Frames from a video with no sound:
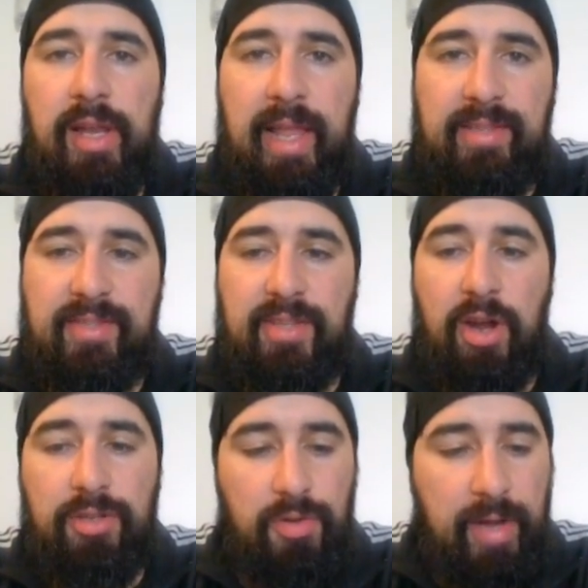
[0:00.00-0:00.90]
let's
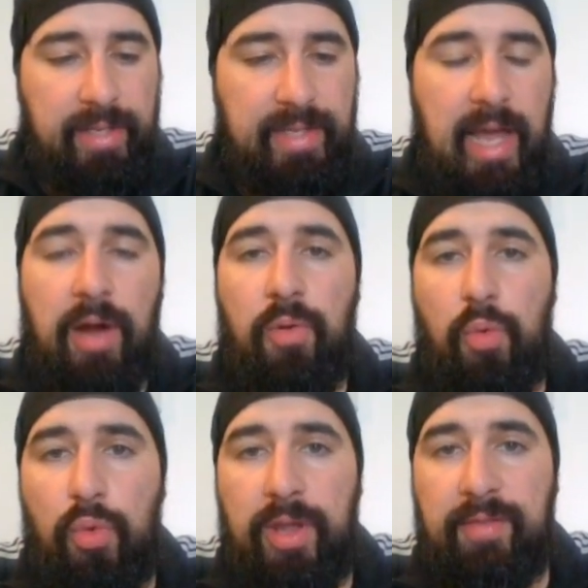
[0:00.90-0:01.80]
start right now
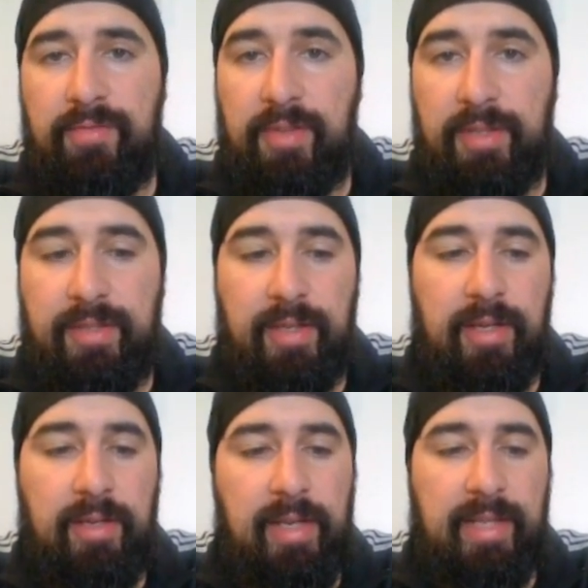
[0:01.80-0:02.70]
with the,